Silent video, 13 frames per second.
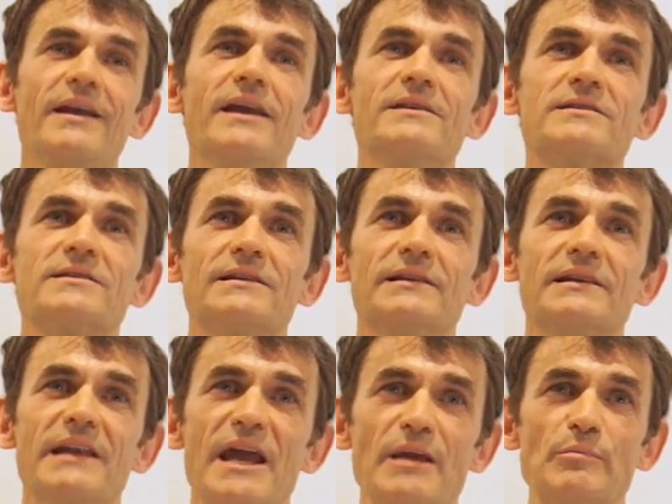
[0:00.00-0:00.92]
it still
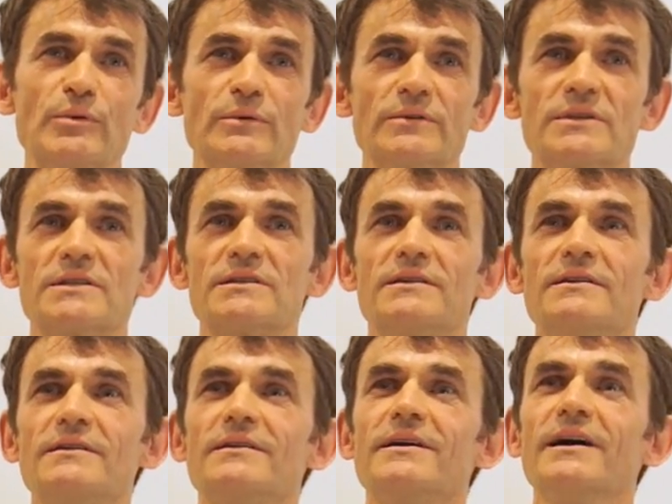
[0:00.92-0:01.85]
enables
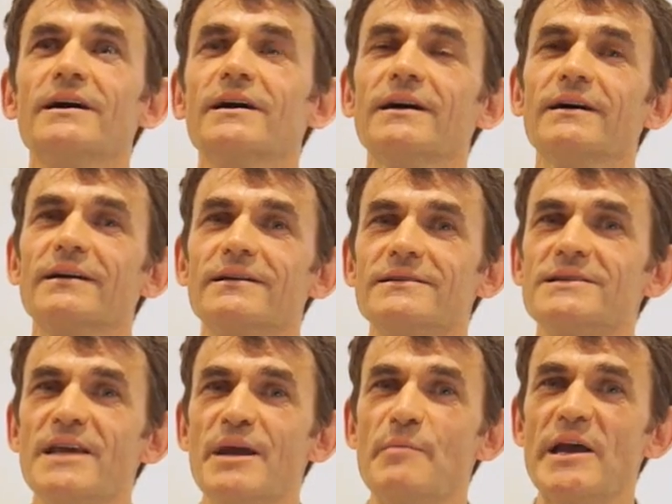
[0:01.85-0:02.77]

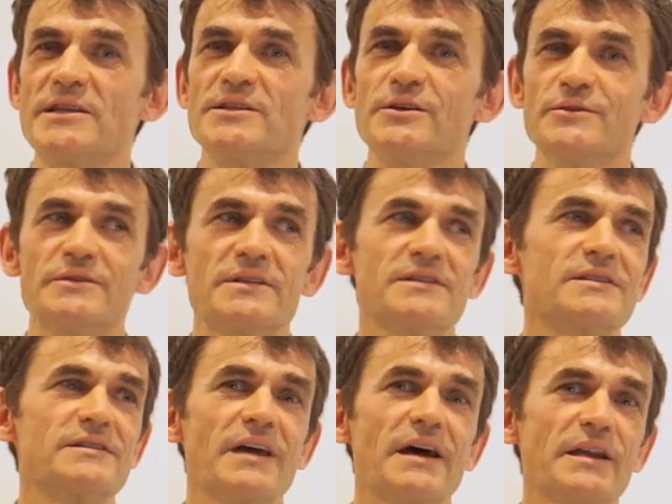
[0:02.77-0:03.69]
CMS users
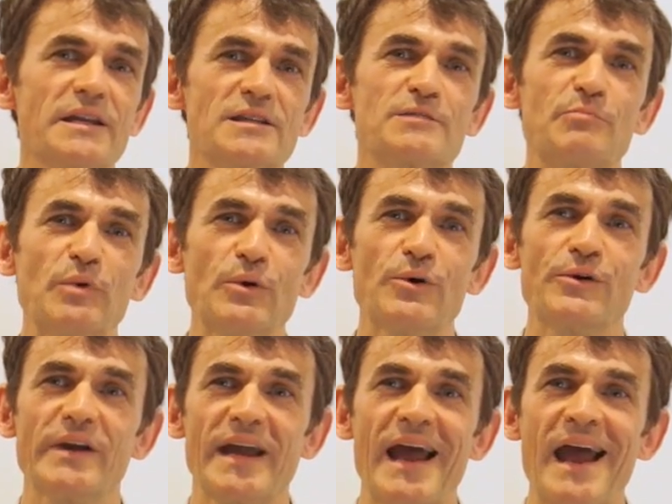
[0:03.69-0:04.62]
to start
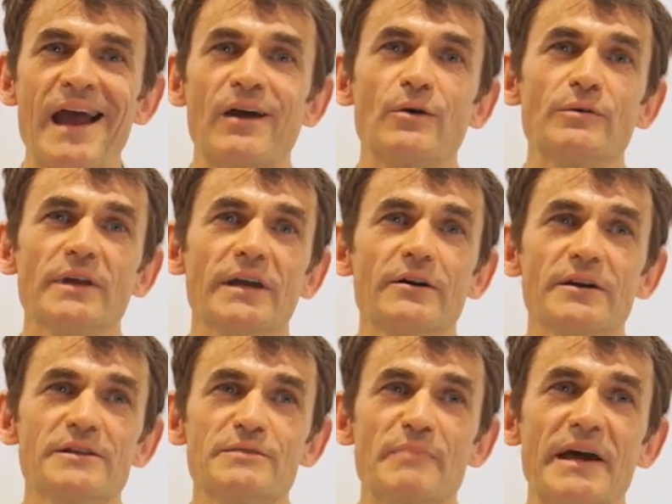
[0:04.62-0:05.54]
exploring how they're
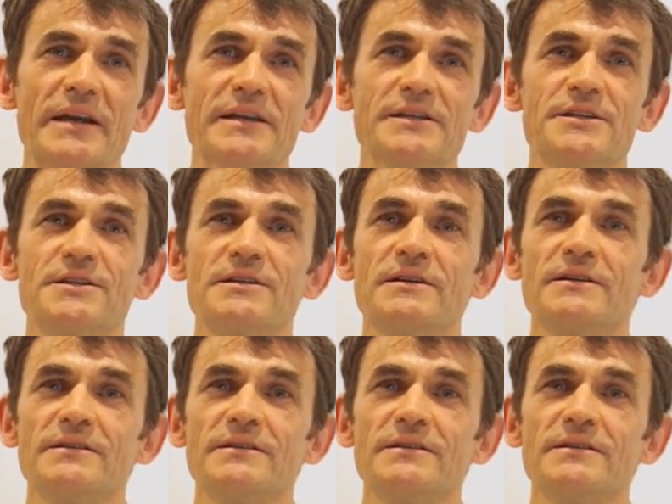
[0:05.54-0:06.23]
going to manage